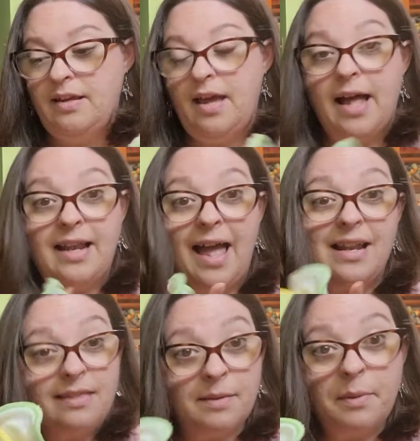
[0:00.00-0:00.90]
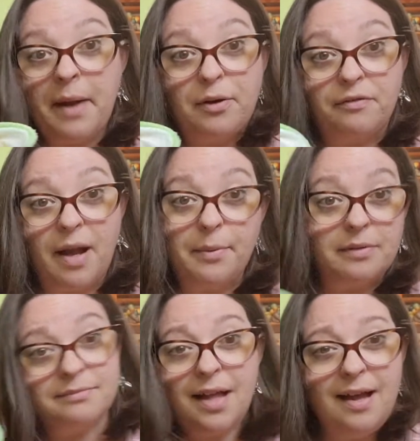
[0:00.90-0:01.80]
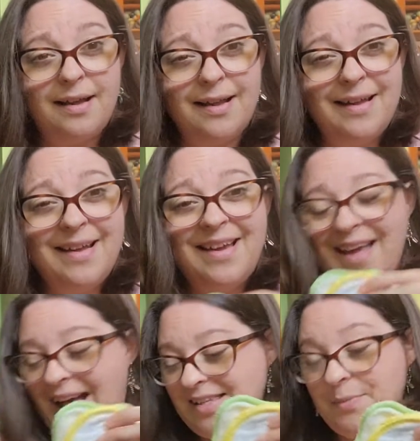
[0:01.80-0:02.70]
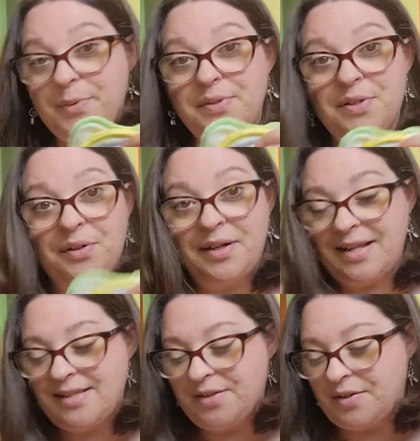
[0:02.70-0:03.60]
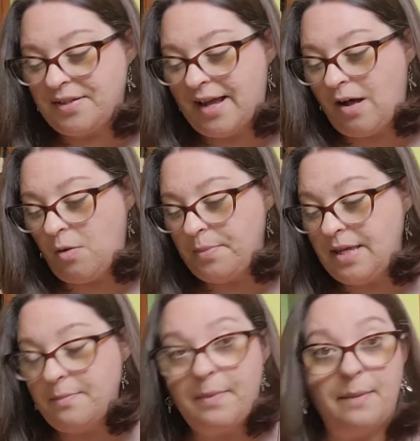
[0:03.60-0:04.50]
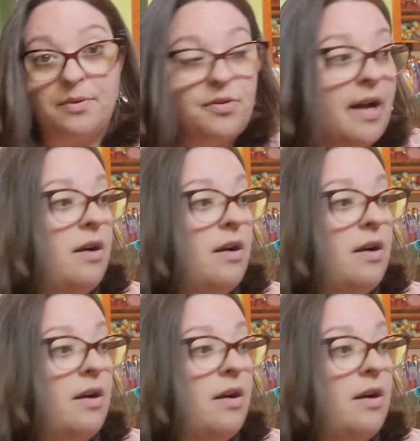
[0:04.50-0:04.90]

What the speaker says: and anything but microfiber as a booster or an insert to help keep baby dry